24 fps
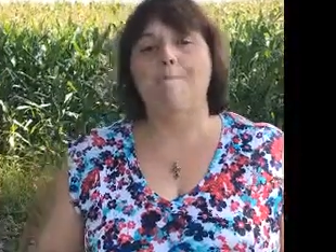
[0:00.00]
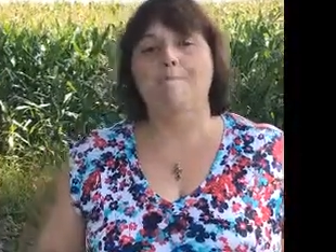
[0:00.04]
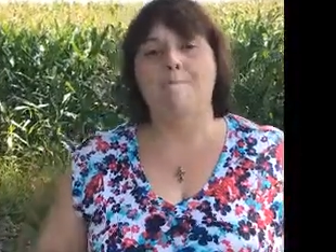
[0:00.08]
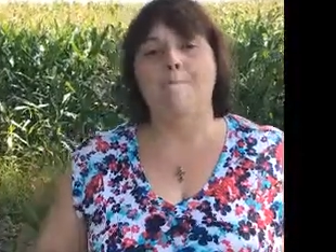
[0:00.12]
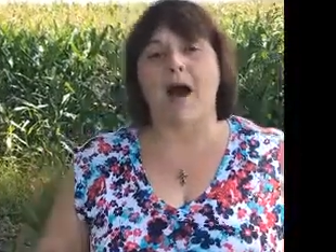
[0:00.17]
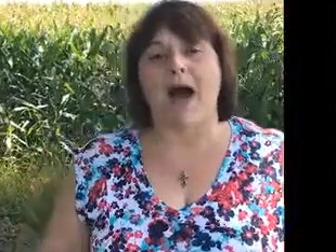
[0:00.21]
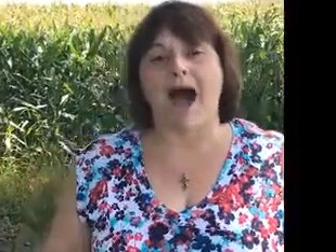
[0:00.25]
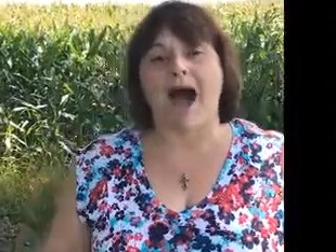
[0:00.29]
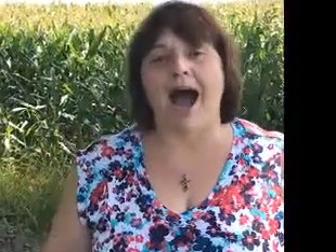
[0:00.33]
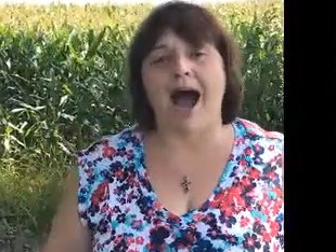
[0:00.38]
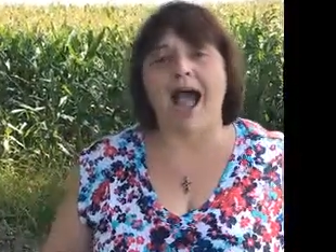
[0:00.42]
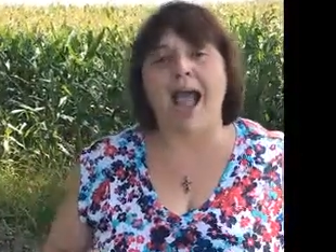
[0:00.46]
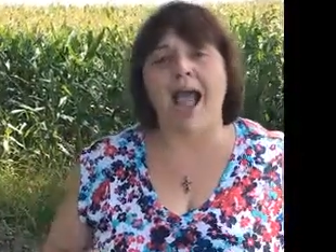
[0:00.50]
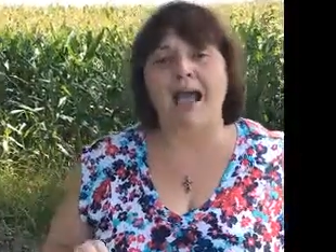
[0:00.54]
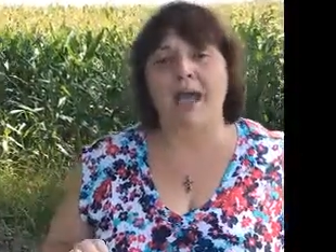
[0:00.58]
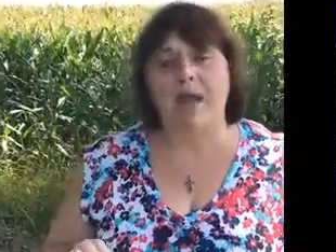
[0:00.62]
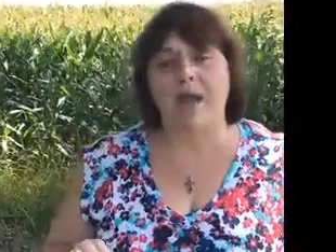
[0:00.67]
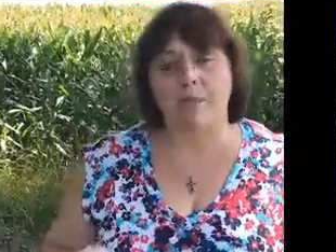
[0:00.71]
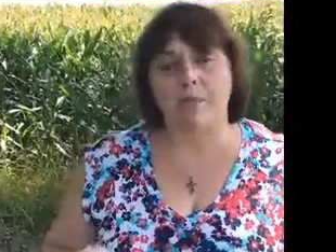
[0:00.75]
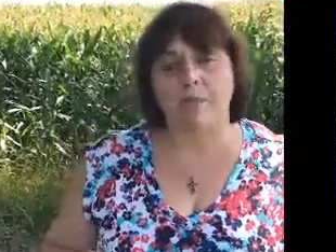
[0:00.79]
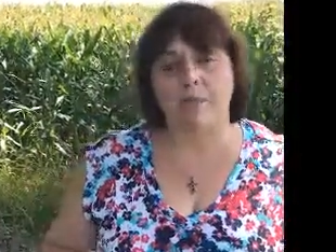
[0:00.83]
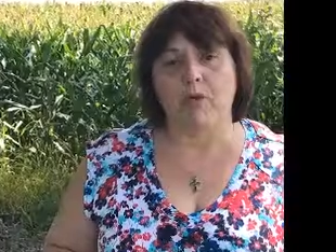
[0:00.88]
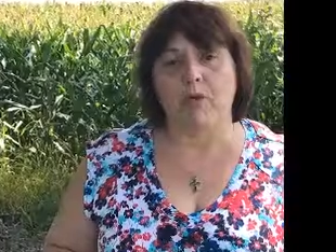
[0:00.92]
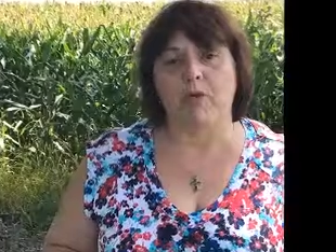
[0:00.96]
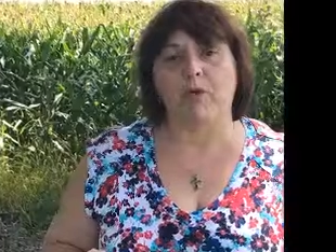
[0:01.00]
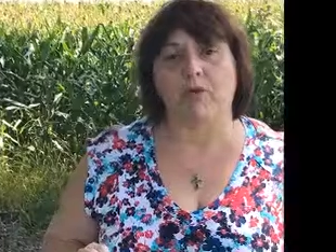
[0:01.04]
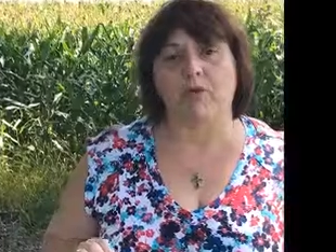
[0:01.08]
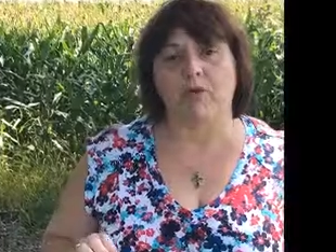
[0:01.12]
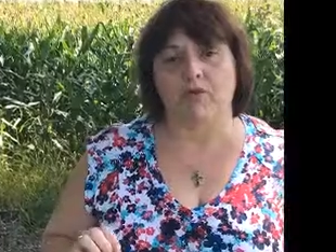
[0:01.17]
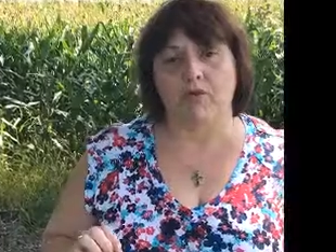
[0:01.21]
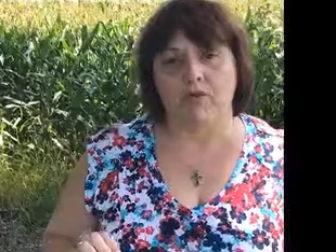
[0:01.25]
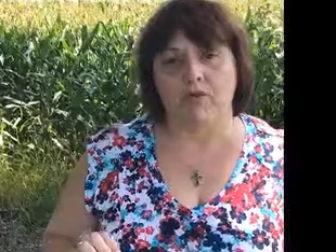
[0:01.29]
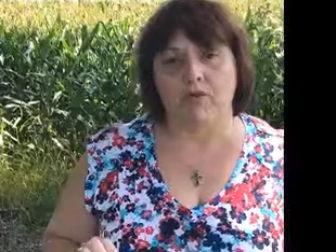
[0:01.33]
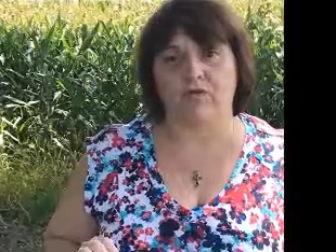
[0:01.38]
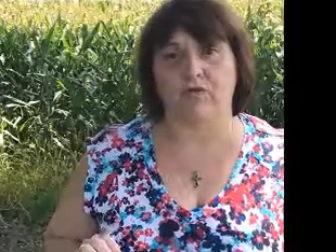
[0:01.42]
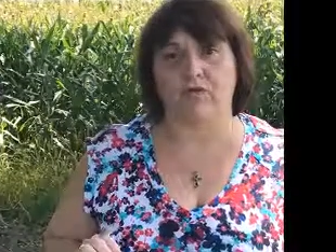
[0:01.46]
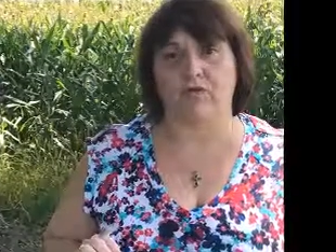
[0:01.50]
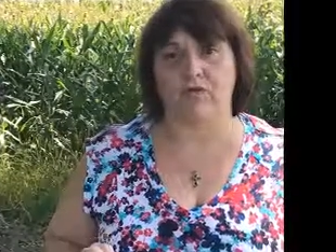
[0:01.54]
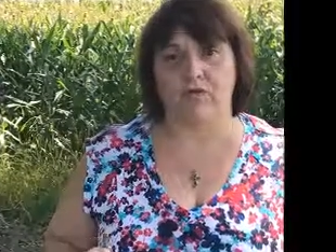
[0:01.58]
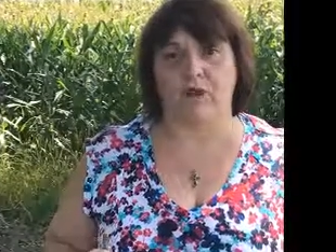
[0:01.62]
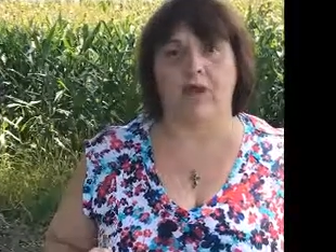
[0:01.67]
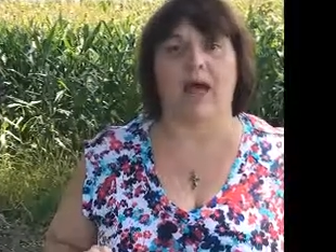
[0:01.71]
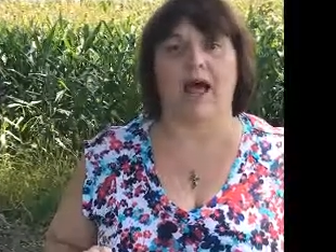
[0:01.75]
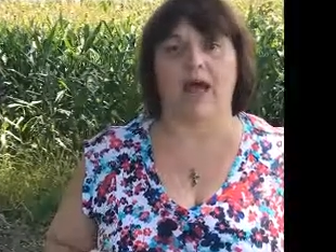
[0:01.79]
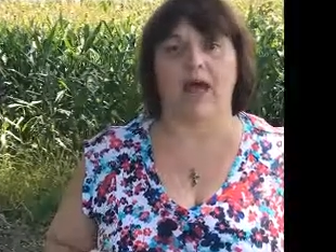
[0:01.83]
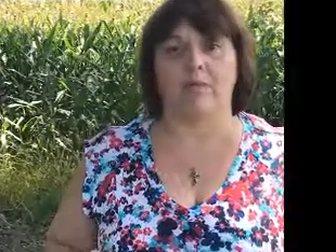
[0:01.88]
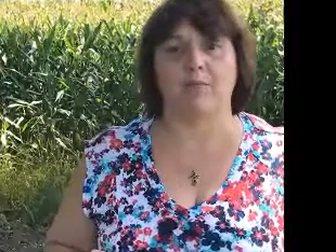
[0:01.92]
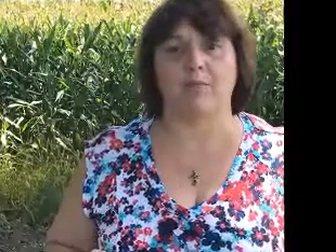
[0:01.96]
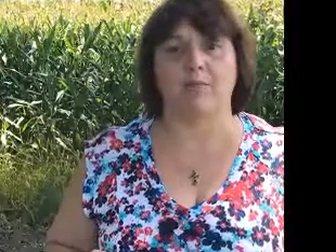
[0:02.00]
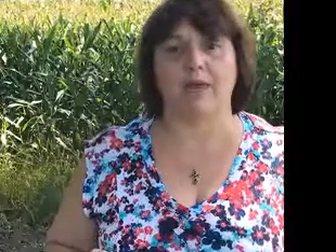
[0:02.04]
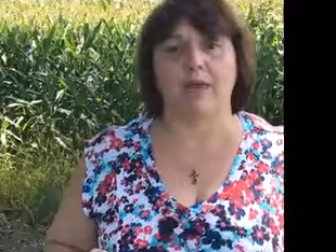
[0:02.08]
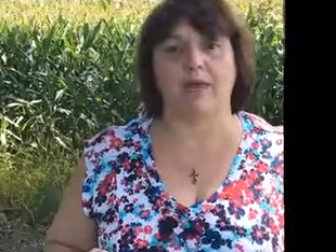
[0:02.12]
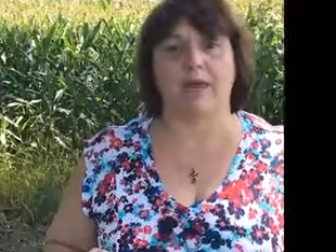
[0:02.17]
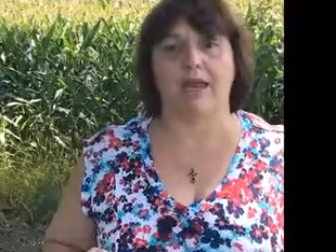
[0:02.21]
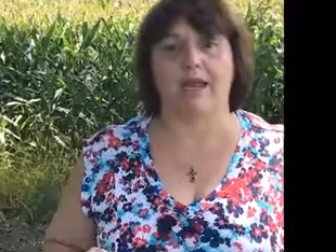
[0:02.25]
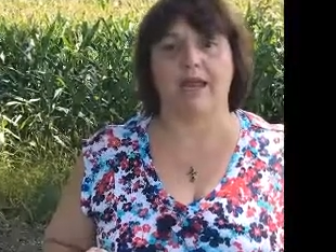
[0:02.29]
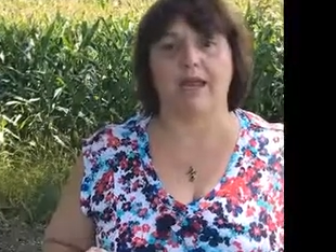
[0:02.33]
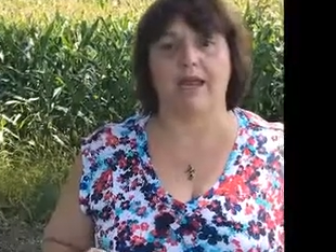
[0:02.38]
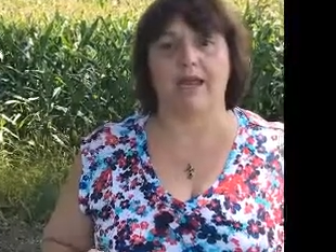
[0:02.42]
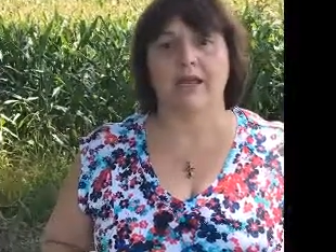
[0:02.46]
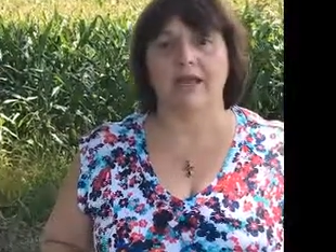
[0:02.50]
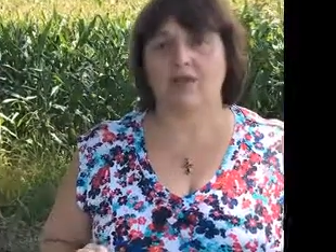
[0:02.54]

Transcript: Buy books from the library.